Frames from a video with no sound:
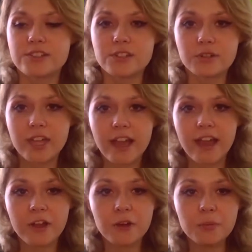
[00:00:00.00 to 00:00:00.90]
So yeah,
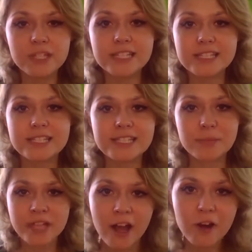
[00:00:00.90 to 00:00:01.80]
I hope these
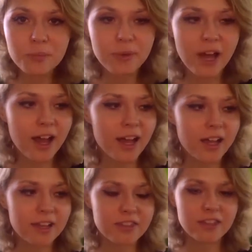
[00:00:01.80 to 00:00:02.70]
tips help.
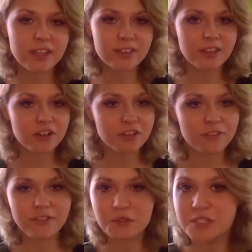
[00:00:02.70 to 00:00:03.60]
I think they're
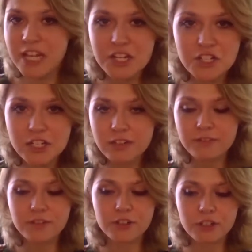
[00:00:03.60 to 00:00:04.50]
the foundation
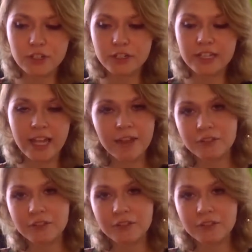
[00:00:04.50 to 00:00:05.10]
for learning